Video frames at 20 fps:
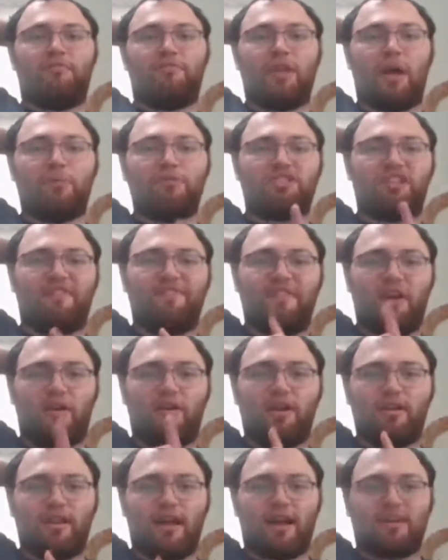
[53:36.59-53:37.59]
That was the
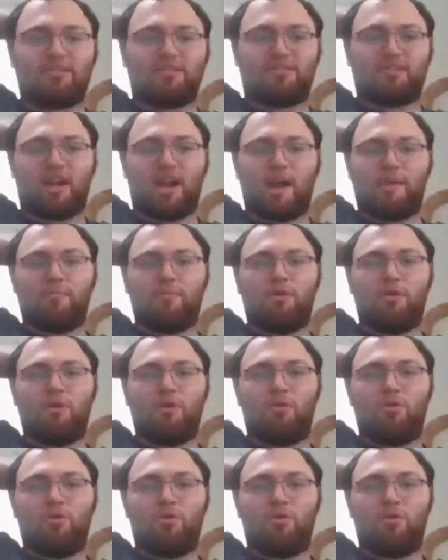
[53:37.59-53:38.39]
very last time